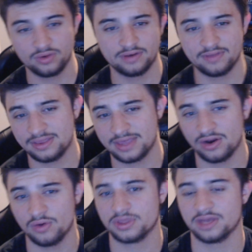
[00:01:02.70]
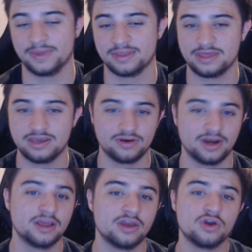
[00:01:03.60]
could have they said, "Oh, it's going to be a
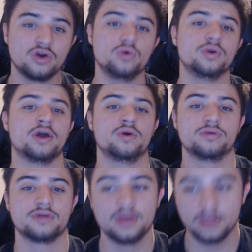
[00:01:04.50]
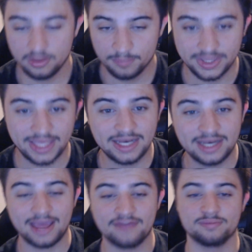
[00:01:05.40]
secret"? Who knows? But they didn't
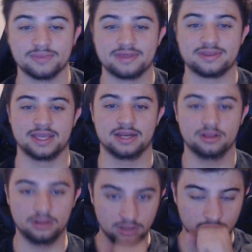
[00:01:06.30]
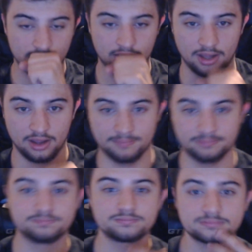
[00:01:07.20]
have him listed. um,
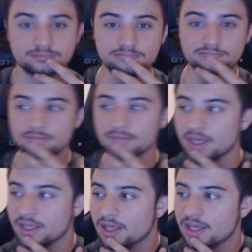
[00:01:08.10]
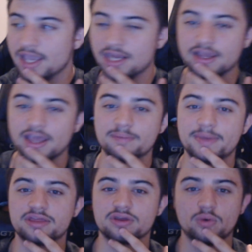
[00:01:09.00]
and it kind of
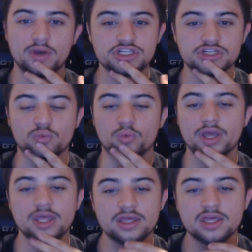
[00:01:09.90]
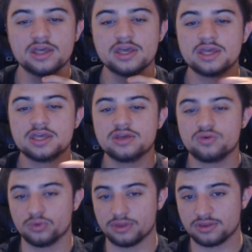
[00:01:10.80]
begs the question: what
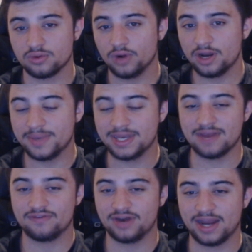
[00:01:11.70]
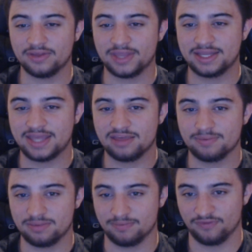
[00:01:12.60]
will the story be different now that it takes
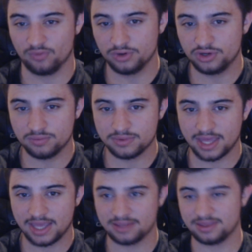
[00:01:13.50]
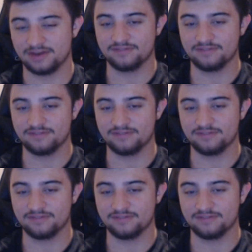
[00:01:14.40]
place before Doomsday instead of